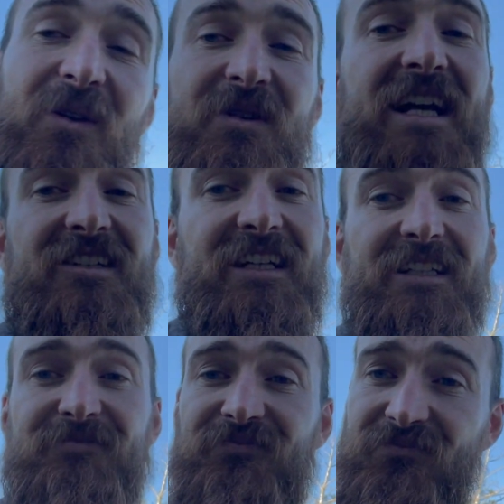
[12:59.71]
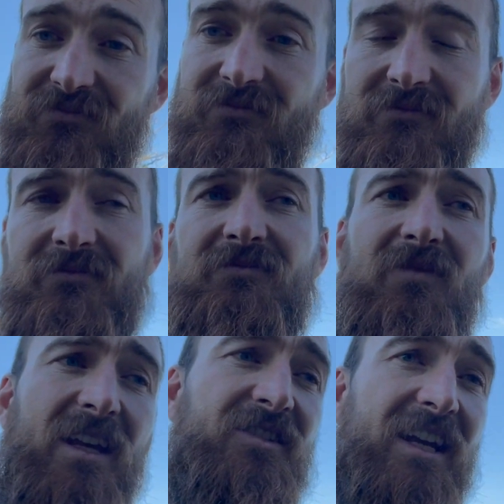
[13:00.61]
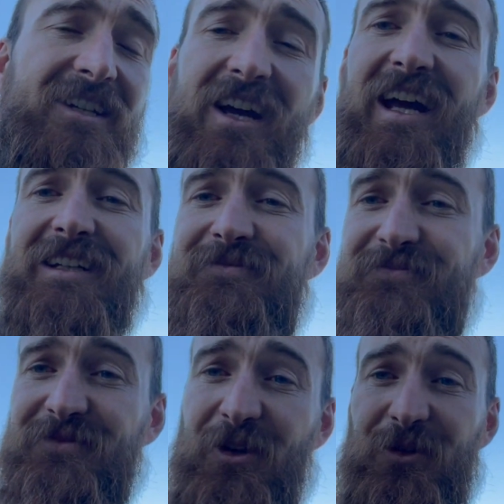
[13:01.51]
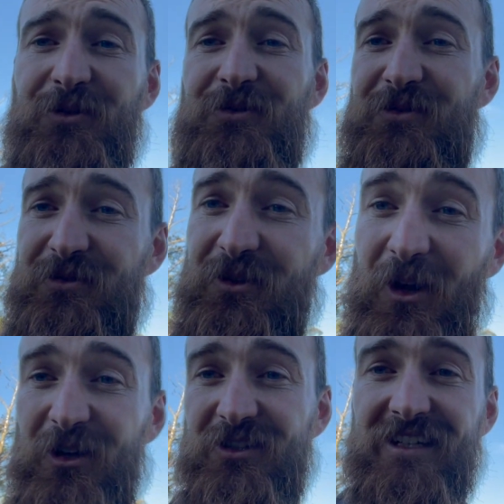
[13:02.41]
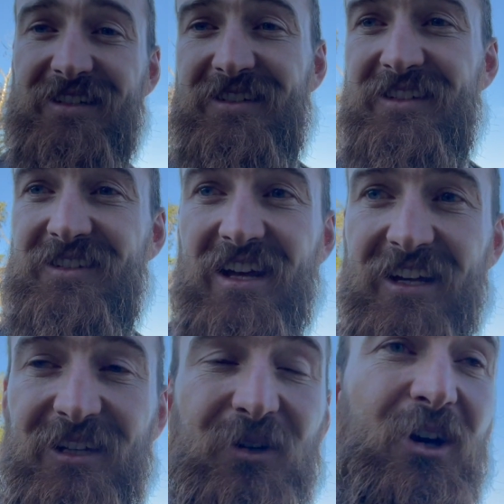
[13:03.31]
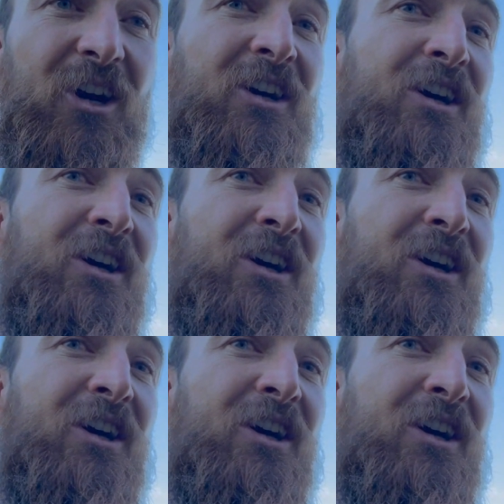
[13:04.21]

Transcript: was actually CJ, who's Koshi's son-in-law,